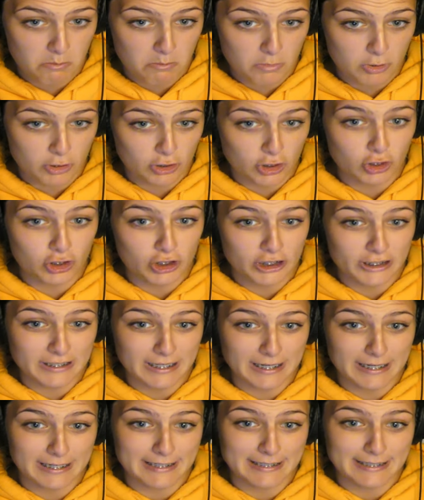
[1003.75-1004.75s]
So she
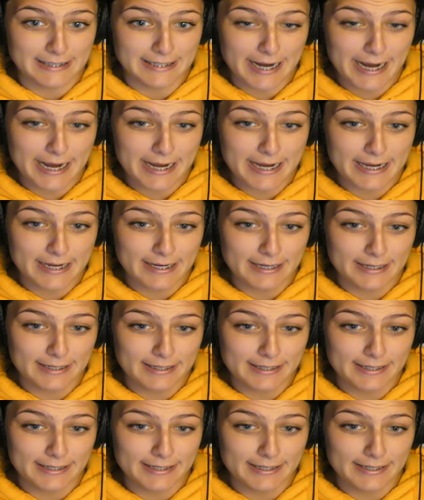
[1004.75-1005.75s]
set a date.
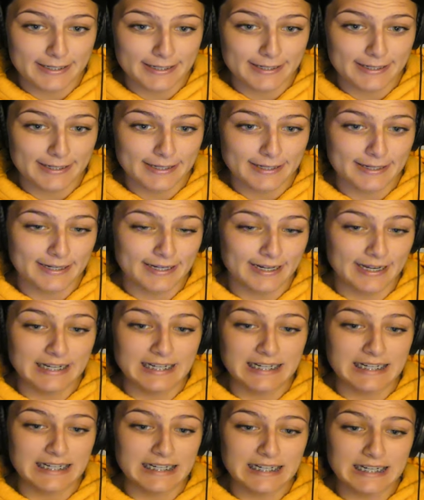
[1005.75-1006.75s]

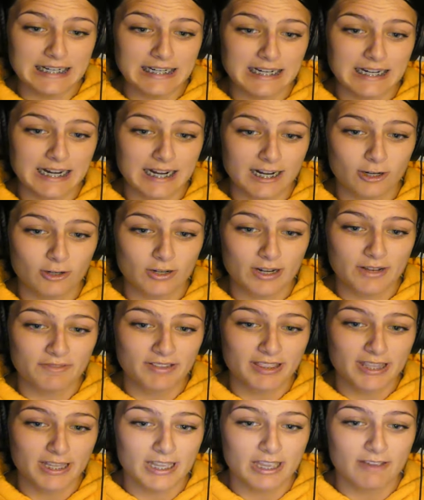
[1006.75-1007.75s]
And I don't
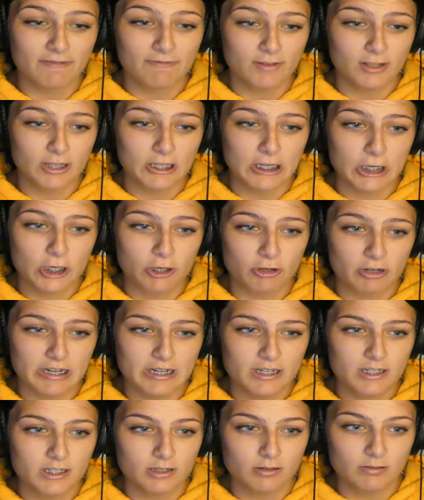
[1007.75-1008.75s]
even think he fully
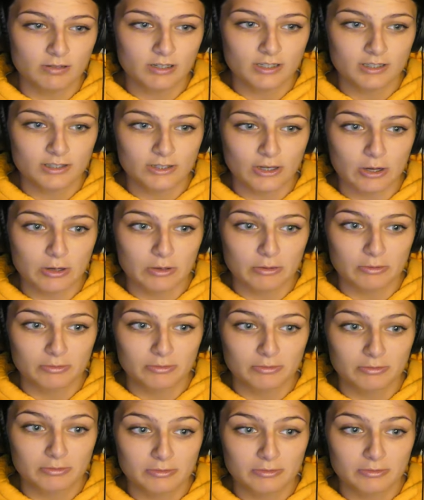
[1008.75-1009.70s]
agreed to it, so...